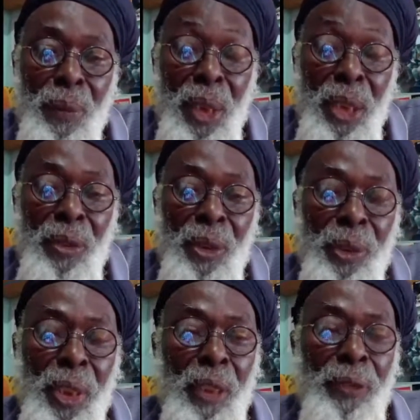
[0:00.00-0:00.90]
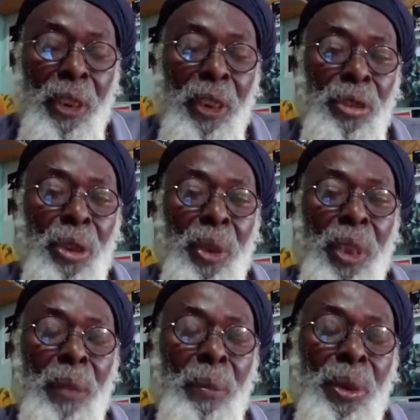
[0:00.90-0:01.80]
And even if we get a fortune, and we
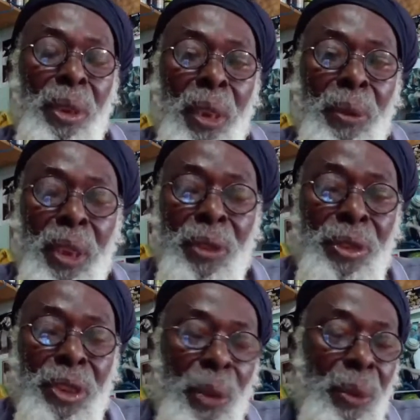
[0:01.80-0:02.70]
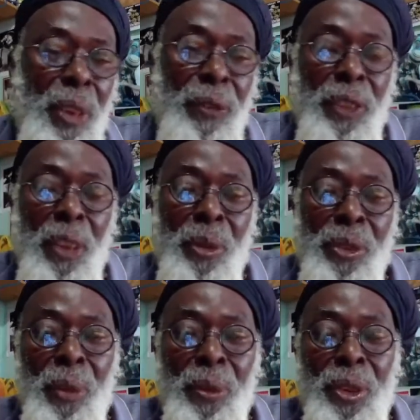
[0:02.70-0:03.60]
get a money, and we get rich, and we get
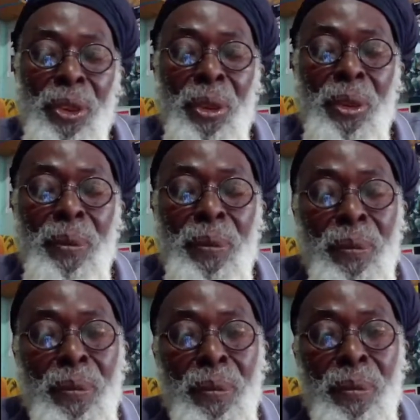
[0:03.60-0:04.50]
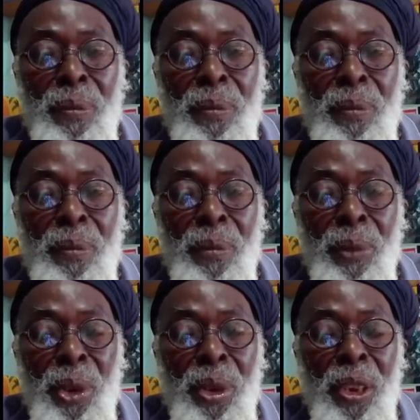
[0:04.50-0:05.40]
famous, and we say, Chow,
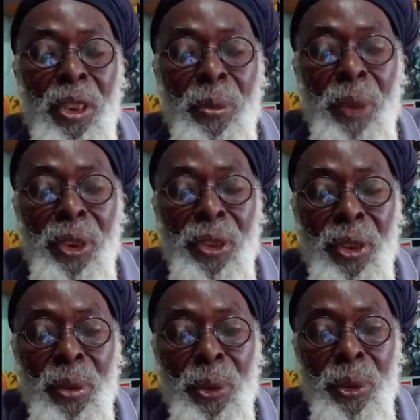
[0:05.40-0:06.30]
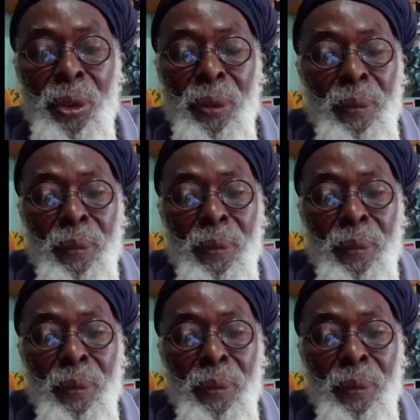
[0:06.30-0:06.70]
we don't need His majesty no more.